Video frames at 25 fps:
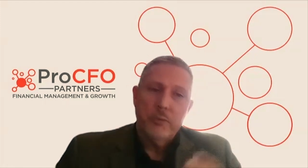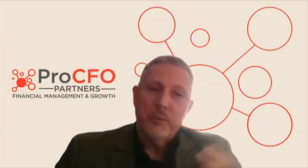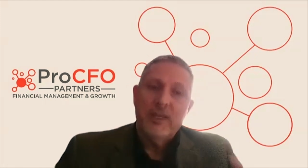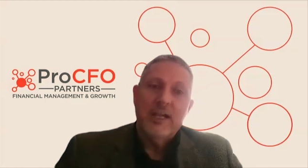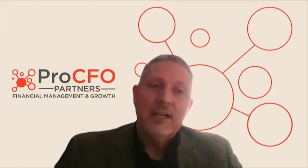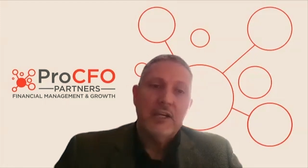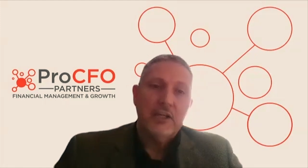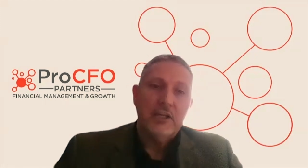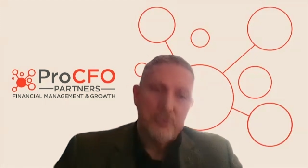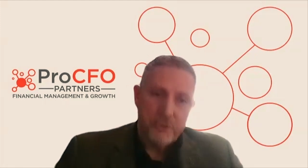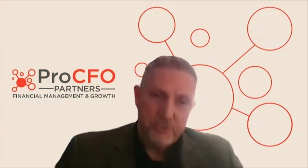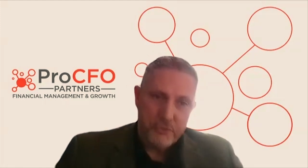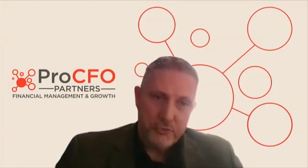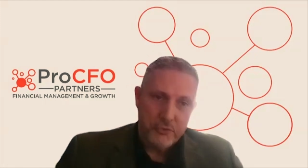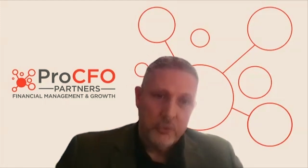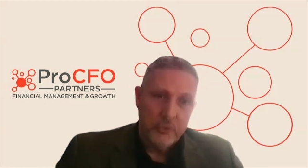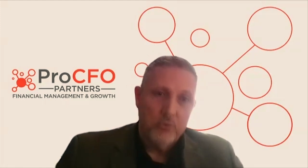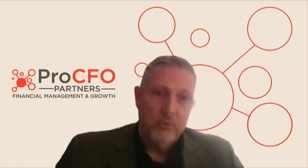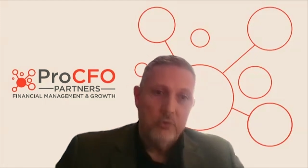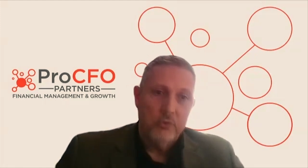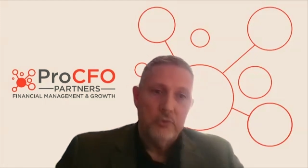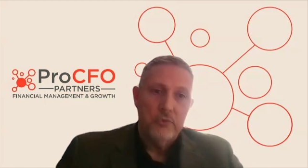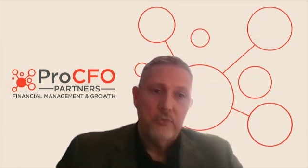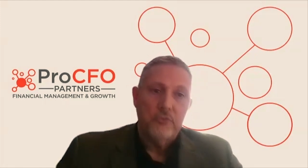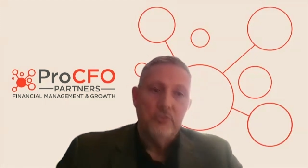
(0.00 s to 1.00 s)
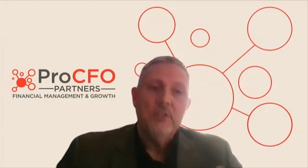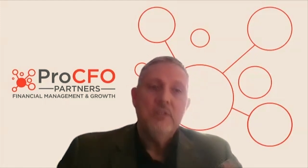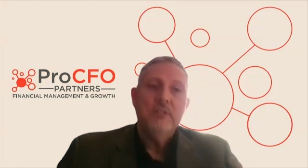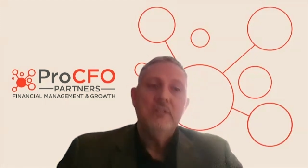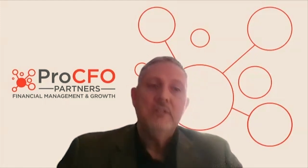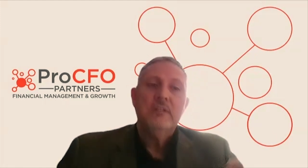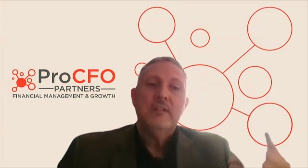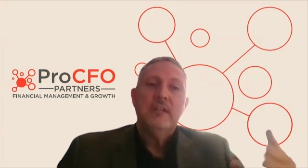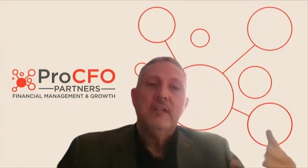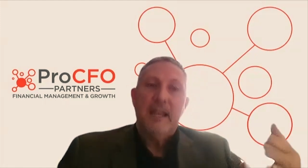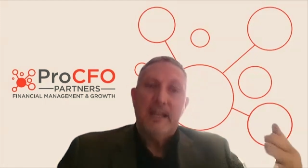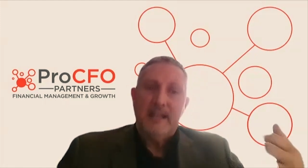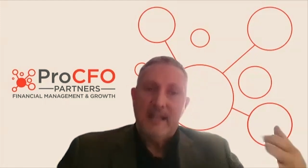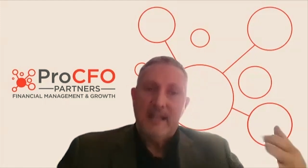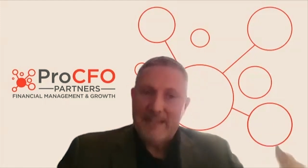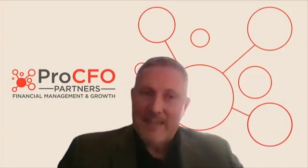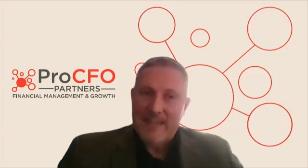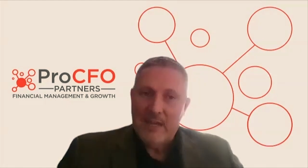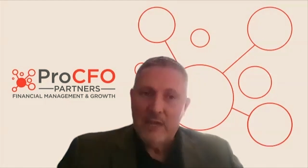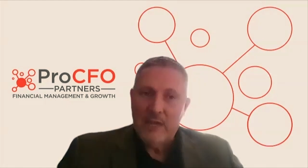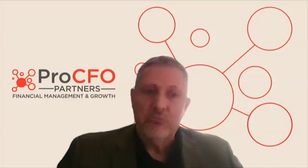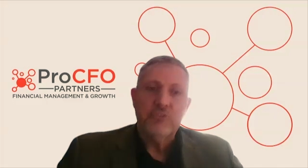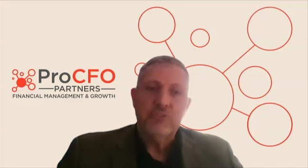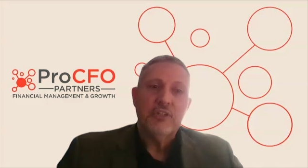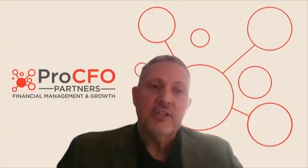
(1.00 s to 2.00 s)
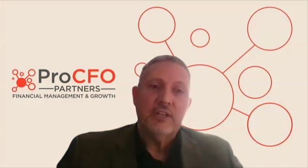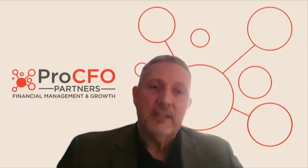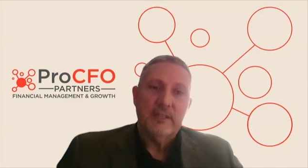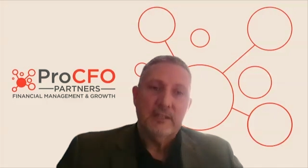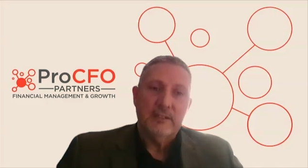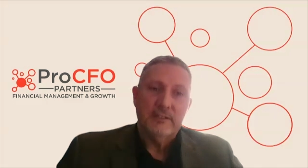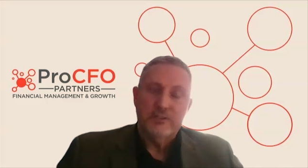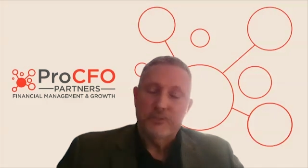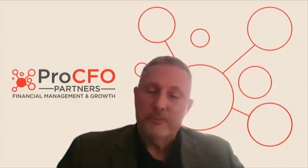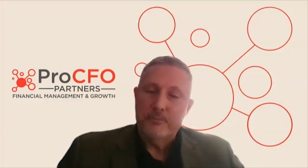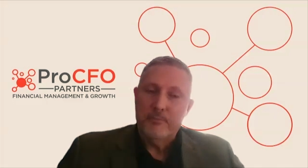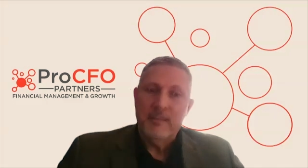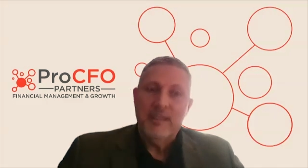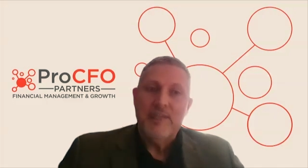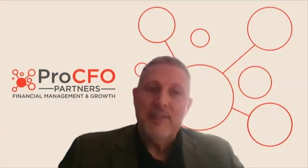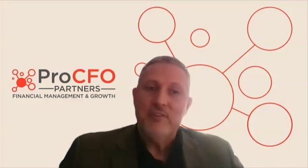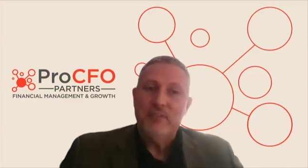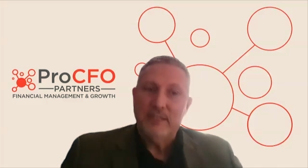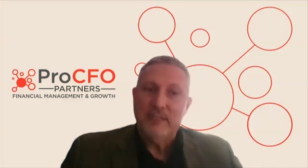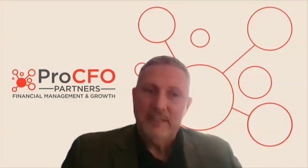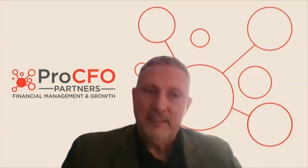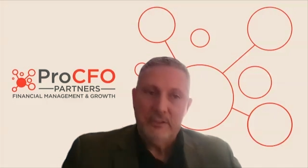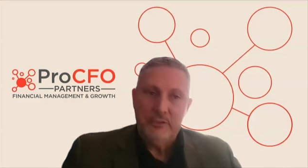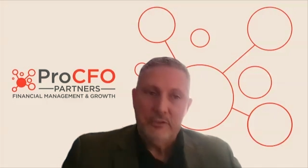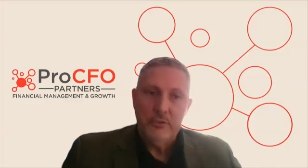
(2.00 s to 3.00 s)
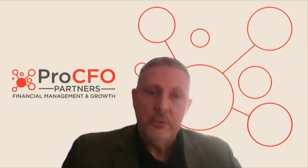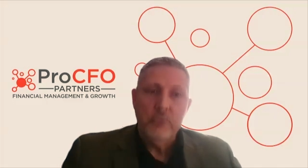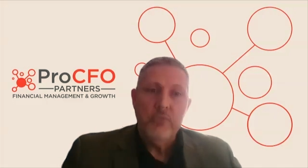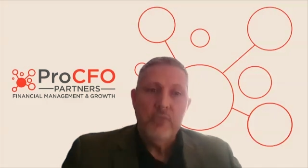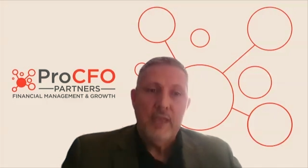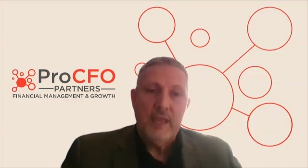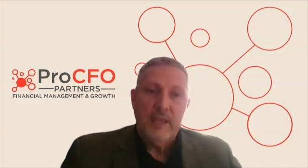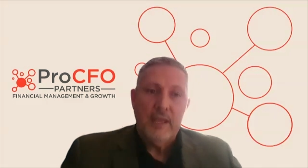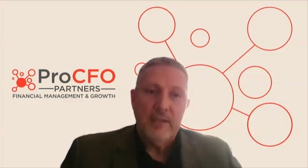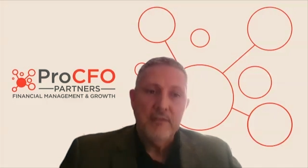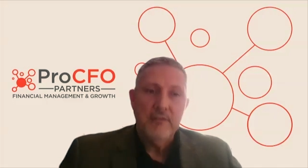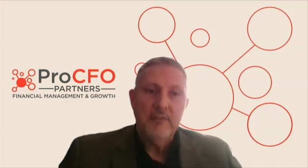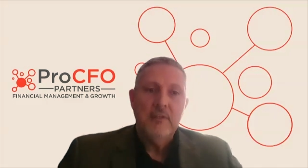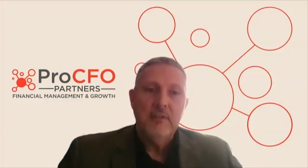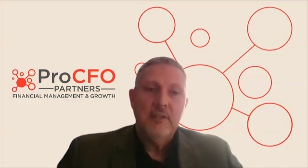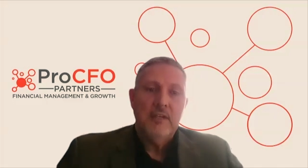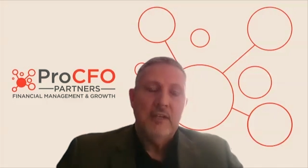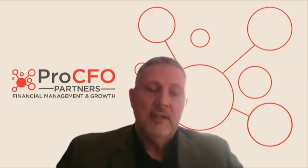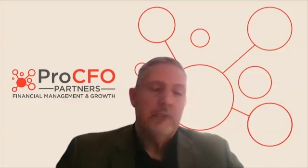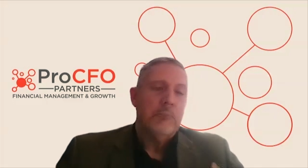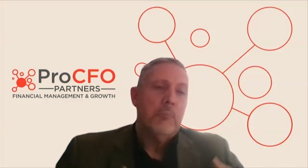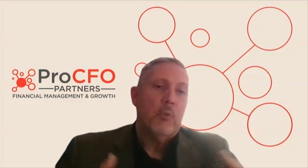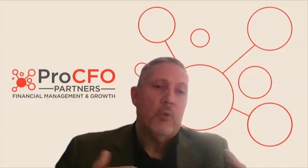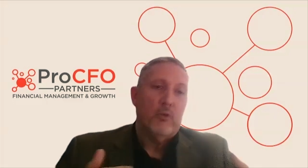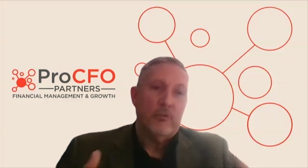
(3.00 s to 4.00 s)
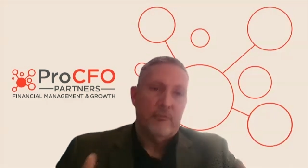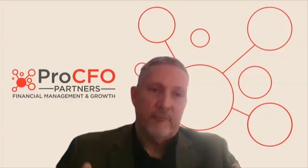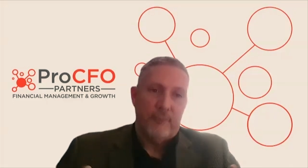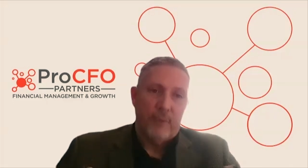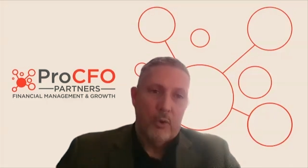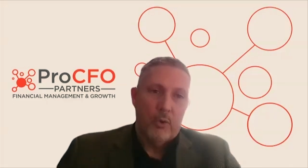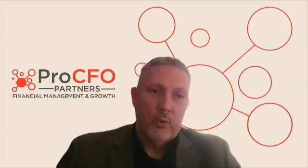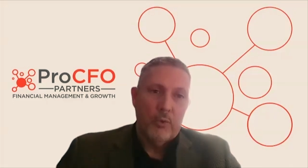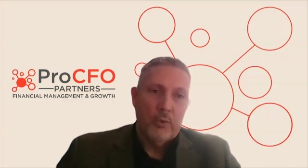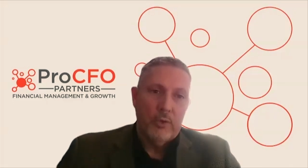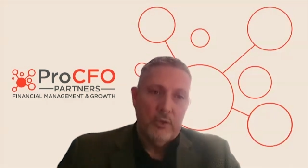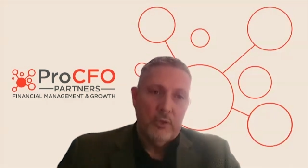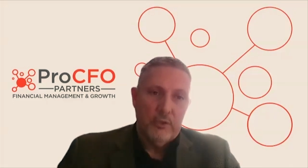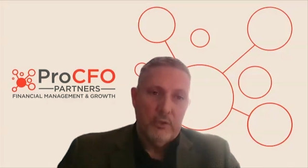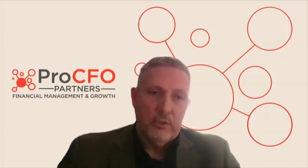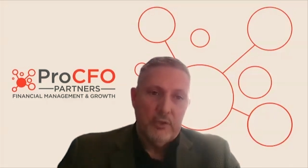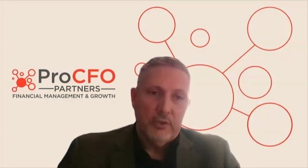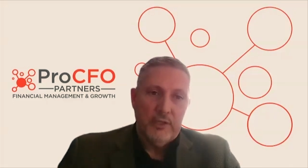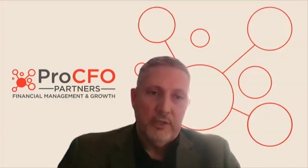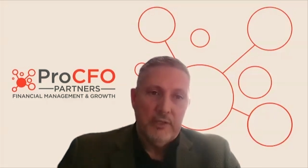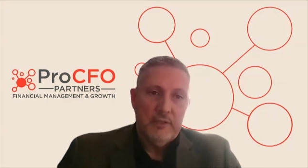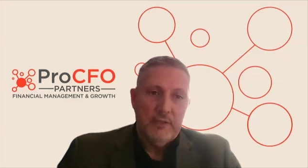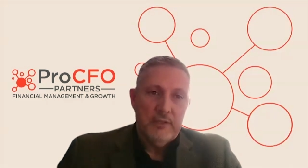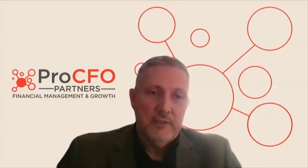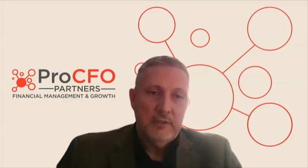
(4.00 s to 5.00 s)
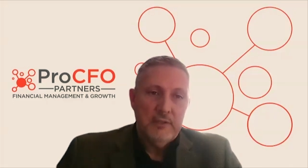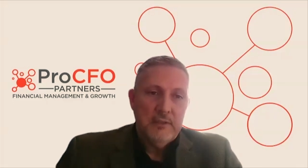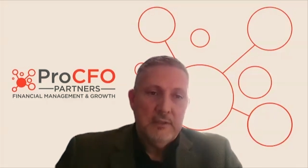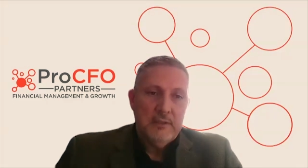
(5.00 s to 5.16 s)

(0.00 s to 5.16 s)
We got controllers and accountants that can just basically do that. It's more forward looking.